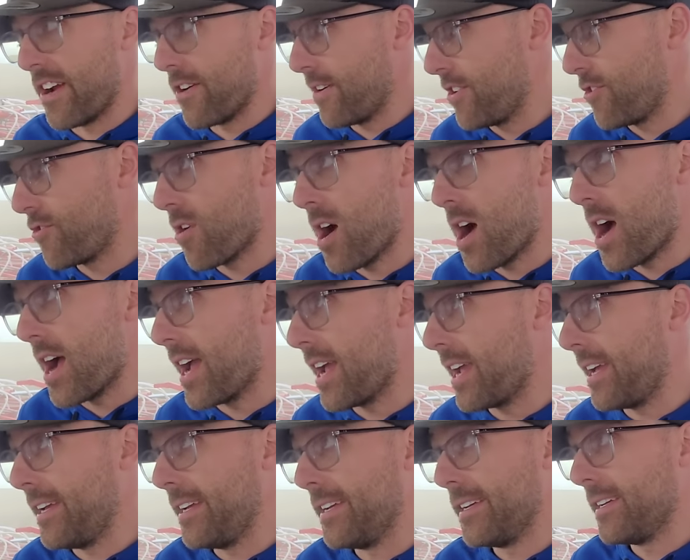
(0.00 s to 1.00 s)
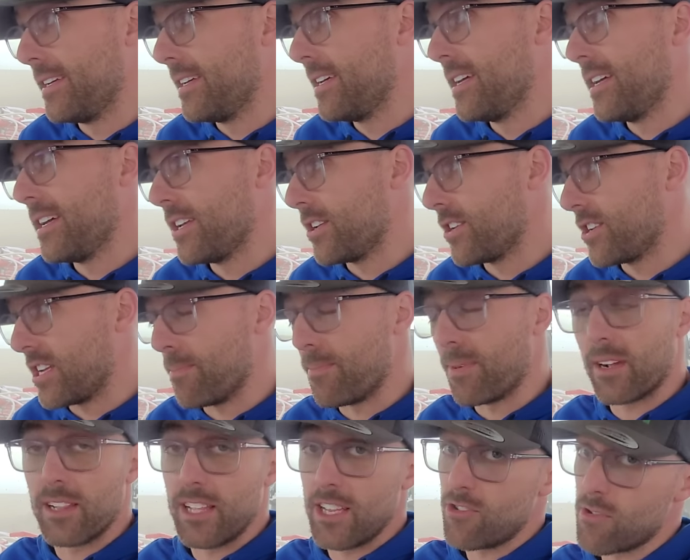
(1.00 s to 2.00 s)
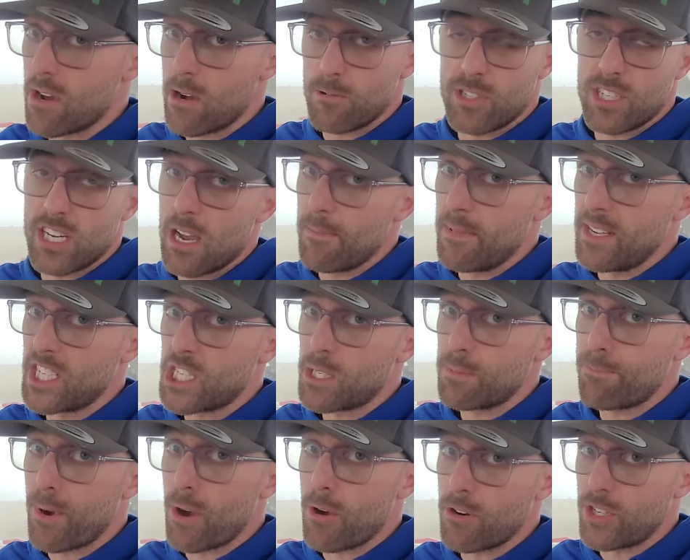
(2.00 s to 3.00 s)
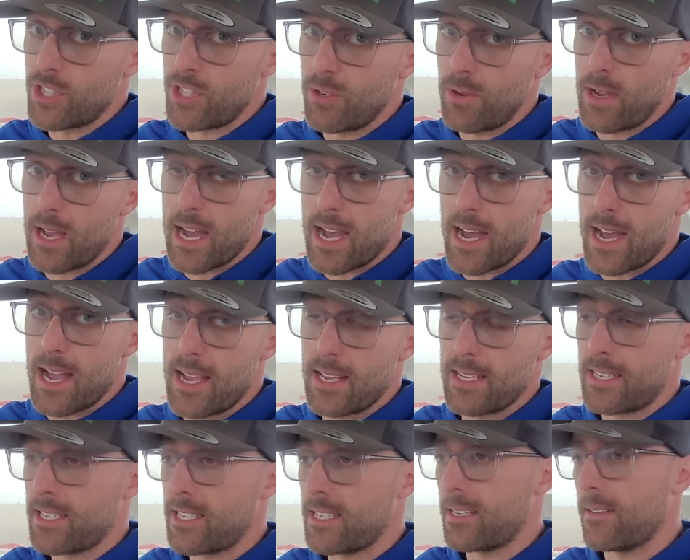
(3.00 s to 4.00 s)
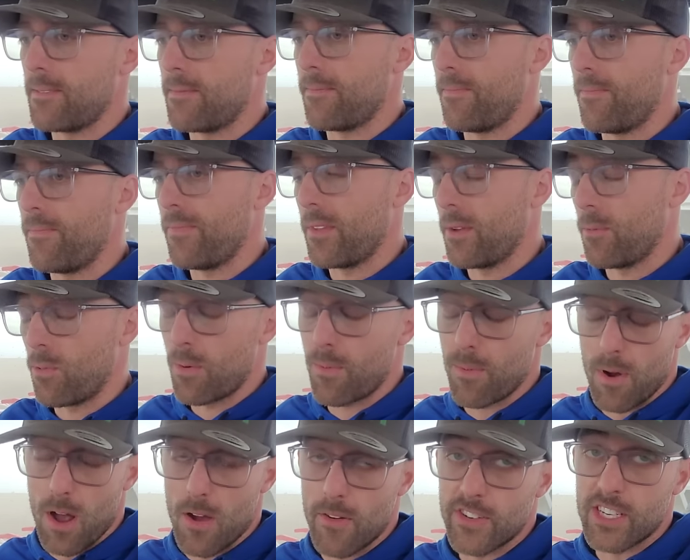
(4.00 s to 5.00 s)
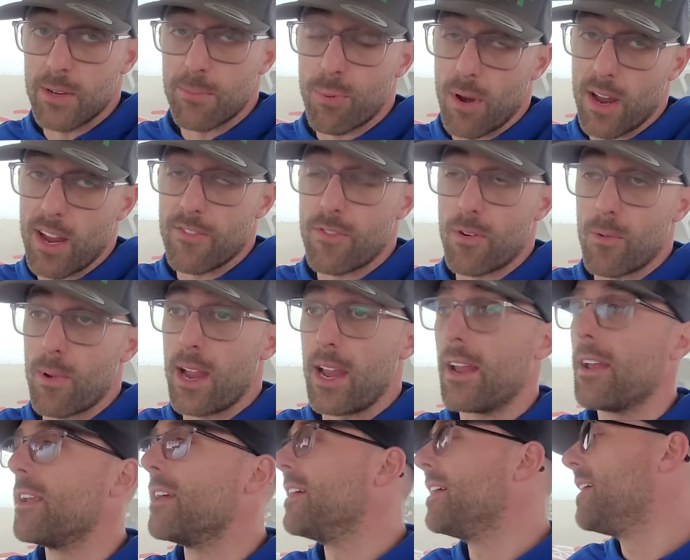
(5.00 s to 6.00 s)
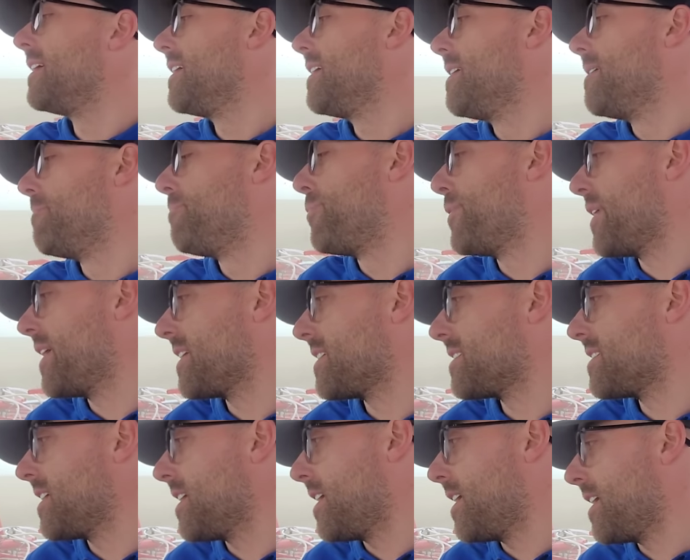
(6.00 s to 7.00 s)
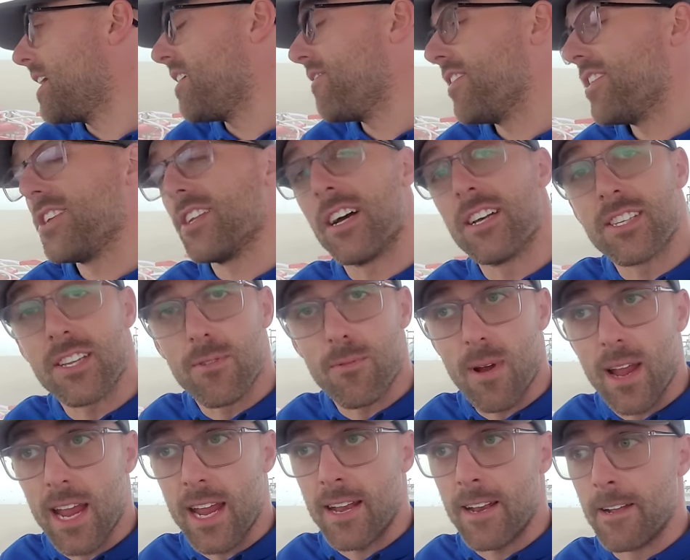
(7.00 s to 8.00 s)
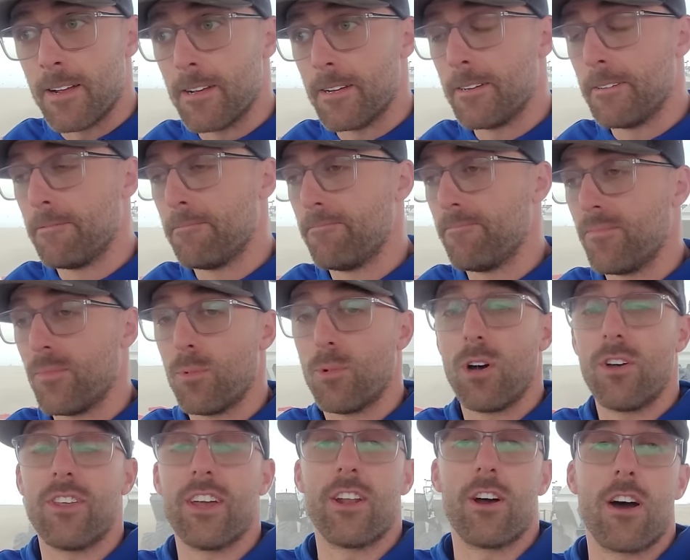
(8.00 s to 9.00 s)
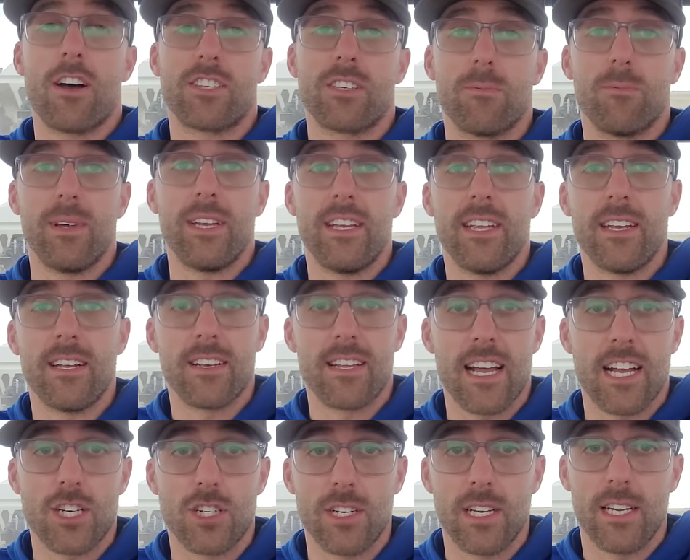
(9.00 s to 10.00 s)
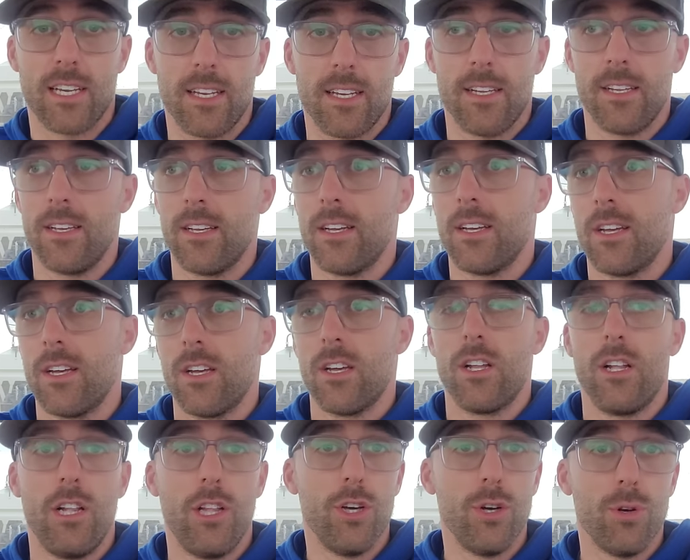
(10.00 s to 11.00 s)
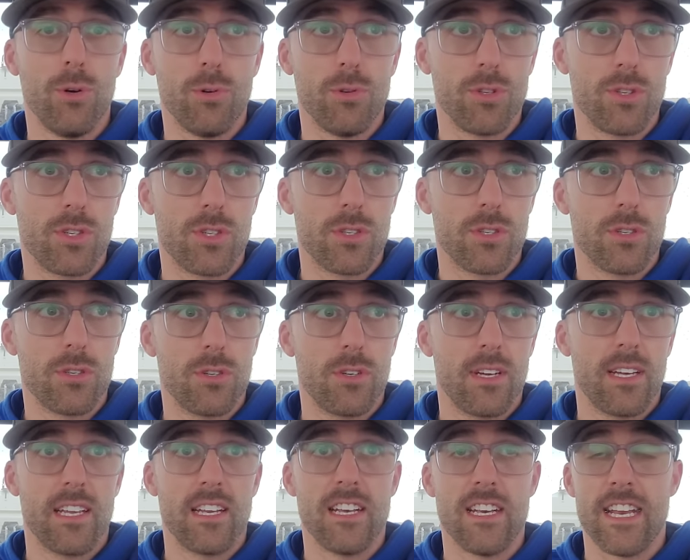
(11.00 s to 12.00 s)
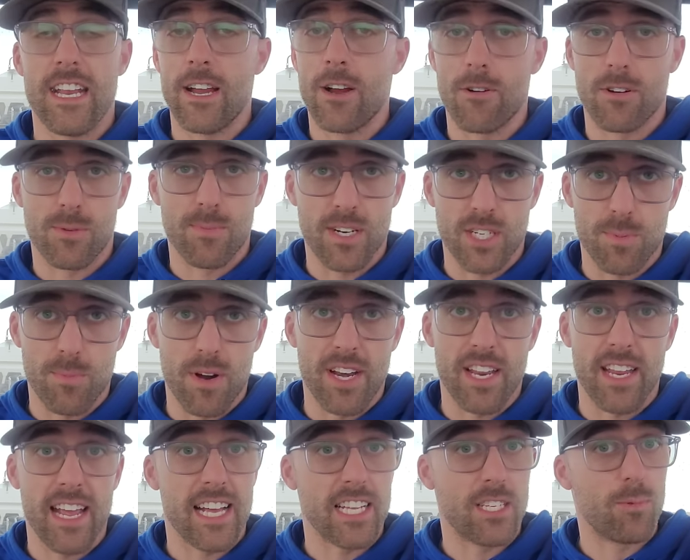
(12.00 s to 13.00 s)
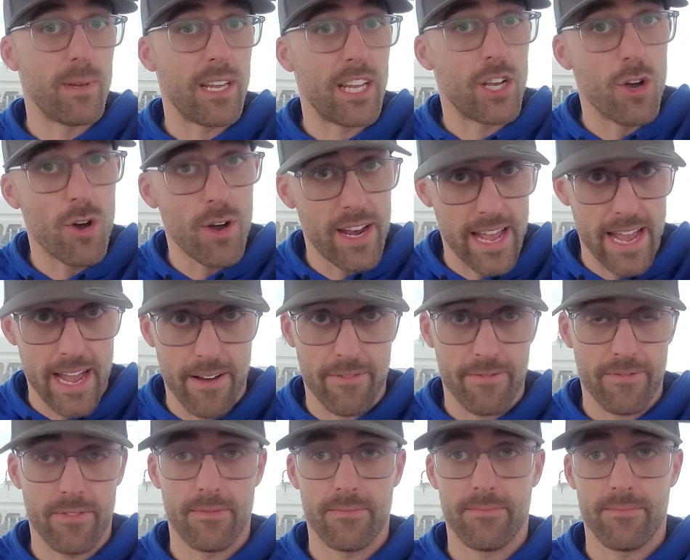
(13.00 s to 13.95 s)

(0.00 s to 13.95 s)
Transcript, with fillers: very dry. Typically, droughts come in spurts, you guys. We're obviously praying for rain. But uh, if it doesn't rain, well, then awesome. We didn't actually lose near as much money as we could have